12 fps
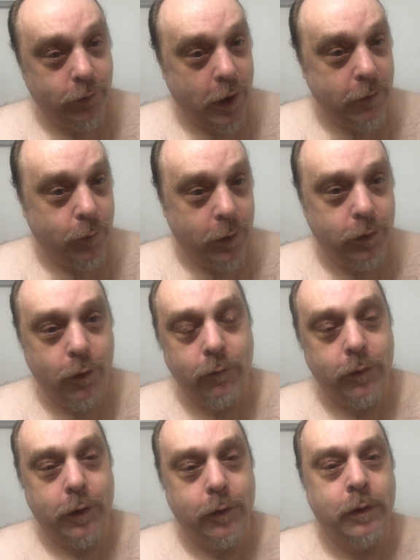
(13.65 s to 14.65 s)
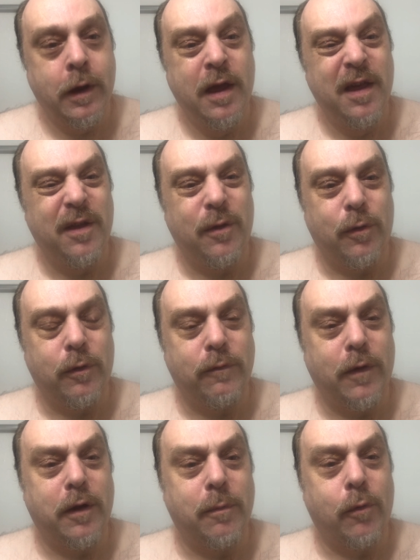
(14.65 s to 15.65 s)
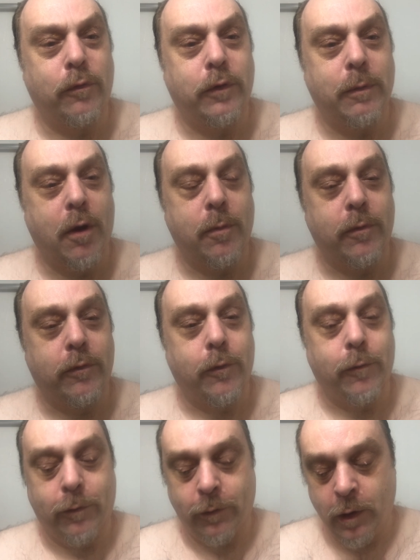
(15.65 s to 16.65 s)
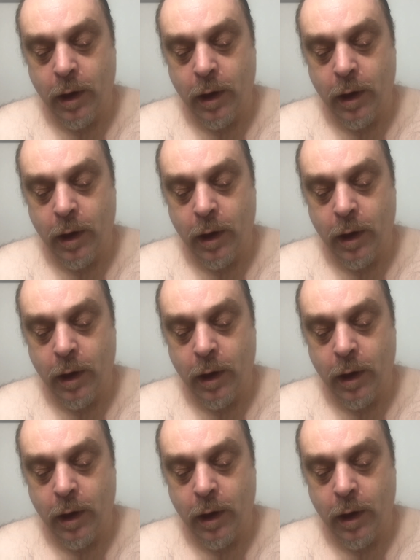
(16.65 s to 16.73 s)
shave with over there. You're going to find in most department stores.